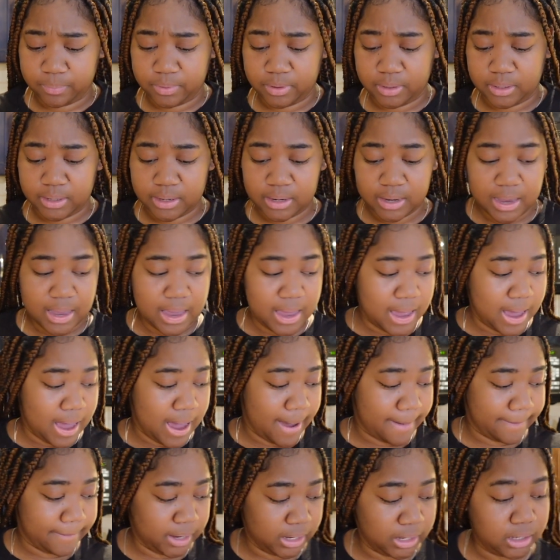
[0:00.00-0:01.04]
but
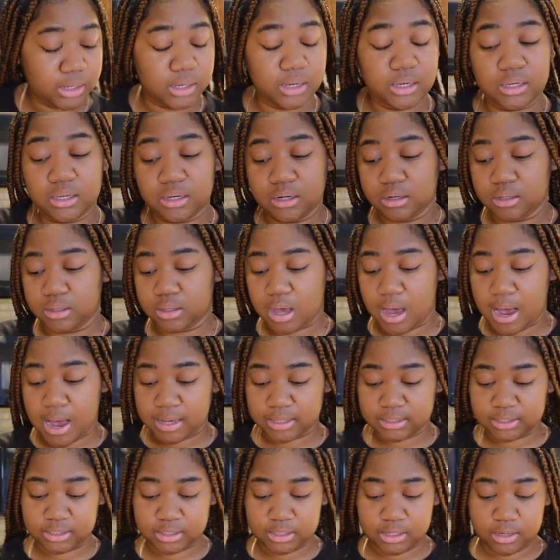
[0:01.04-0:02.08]
I'm making the
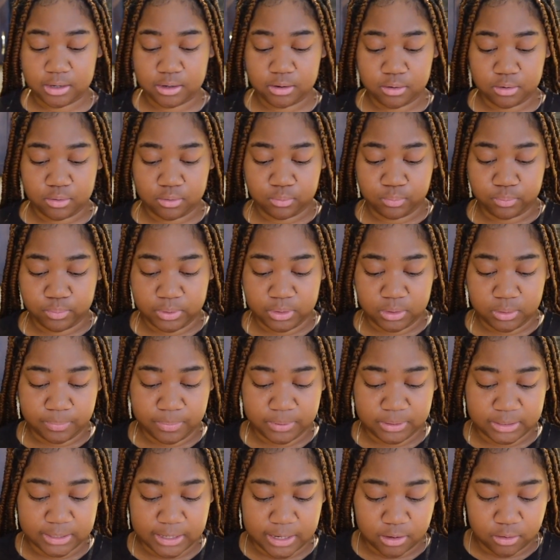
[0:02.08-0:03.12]
oxtail with the
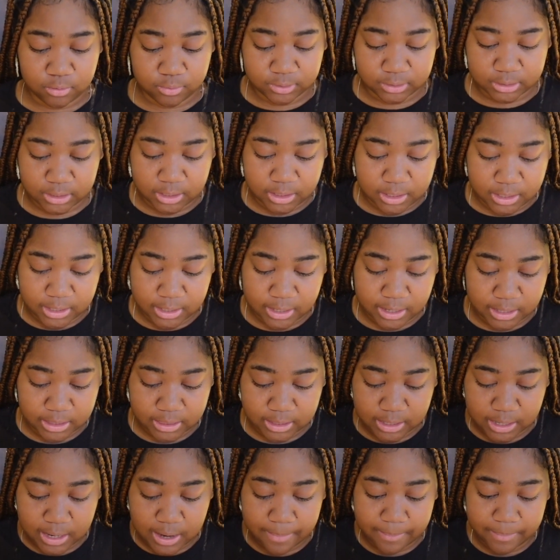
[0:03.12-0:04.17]
potatoes in it, and
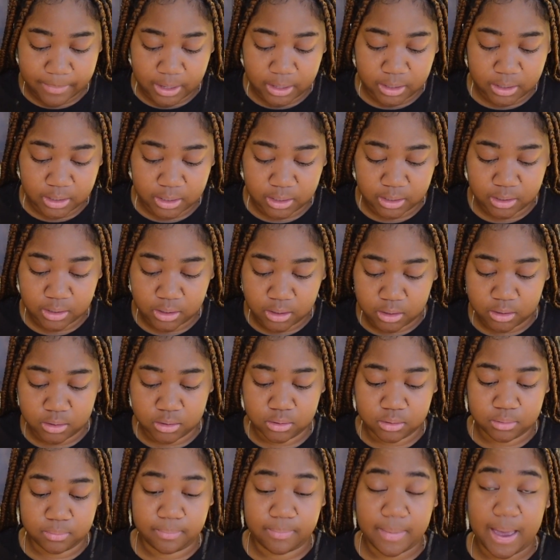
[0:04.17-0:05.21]
then I'm making
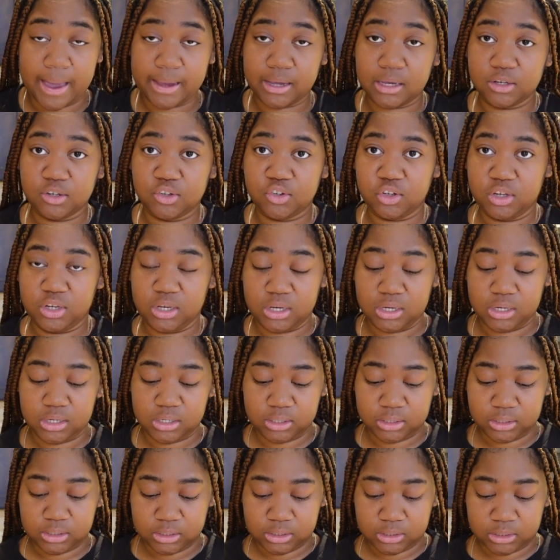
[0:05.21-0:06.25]
mac and
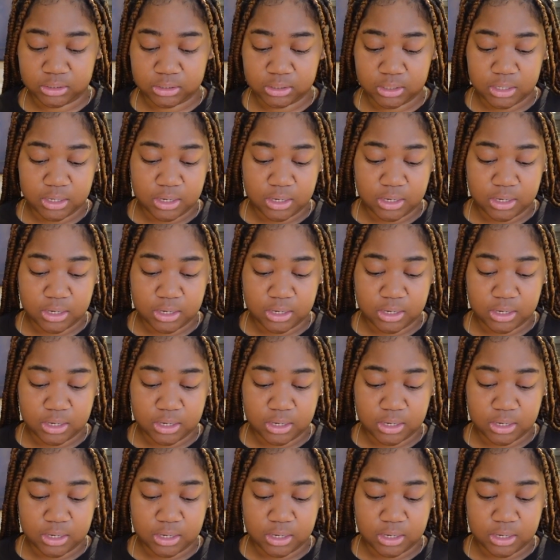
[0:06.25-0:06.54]
cheese